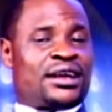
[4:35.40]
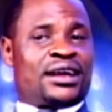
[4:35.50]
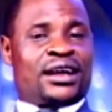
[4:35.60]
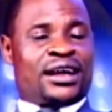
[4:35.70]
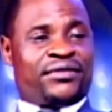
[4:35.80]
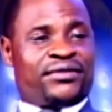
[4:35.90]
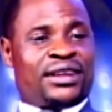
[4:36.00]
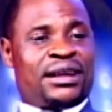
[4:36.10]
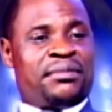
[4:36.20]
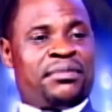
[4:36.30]

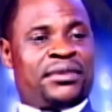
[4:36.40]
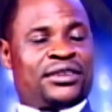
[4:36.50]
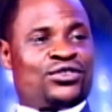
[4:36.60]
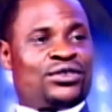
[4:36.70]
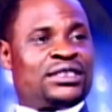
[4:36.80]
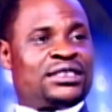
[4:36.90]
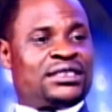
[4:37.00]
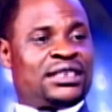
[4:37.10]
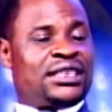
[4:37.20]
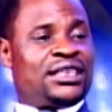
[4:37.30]
After
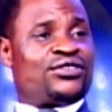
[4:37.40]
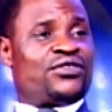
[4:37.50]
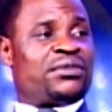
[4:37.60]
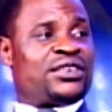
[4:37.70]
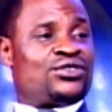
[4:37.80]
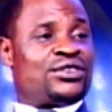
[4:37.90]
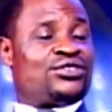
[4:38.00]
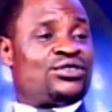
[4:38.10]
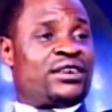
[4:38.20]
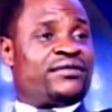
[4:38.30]
maturity, at the age of
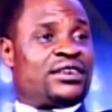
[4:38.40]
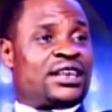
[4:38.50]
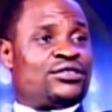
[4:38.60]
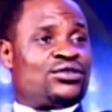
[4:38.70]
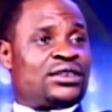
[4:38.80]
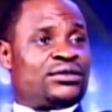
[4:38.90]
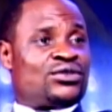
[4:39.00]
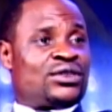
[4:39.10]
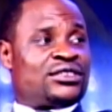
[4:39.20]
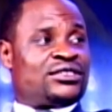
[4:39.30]
maturity, you have the right to
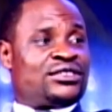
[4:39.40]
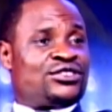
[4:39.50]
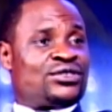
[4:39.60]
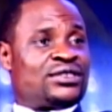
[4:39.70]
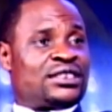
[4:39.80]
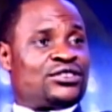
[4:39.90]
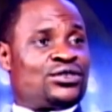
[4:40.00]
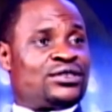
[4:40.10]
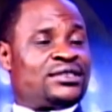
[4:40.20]
your decisions and choices.